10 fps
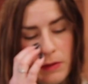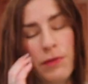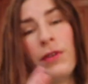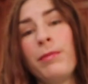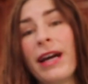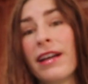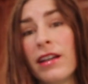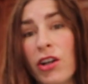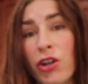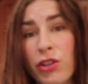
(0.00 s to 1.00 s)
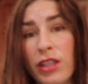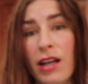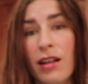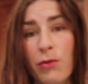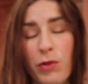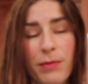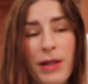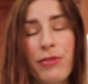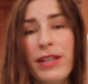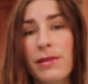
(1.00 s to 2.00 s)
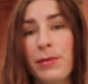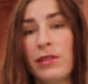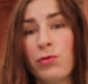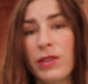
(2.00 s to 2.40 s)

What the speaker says: I got early on one of my recipes